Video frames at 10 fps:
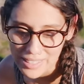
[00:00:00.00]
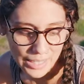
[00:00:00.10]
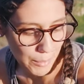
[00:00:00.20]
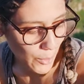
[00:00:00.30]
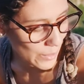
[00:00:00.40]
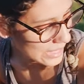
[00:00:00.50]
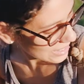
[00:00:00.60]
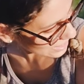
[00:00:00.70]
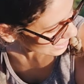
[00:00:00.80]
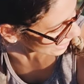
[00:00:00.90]
then I'm
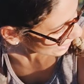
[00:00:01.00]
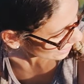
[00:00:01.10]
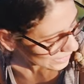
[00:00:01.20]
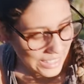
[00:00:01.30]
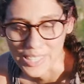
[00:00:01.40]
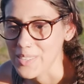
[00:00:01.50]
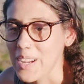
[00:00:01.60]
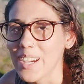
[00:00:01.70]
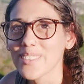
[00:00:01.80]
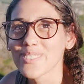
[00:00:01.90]
always just kind of looking
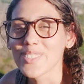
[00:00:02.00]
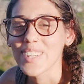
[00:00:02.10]
around for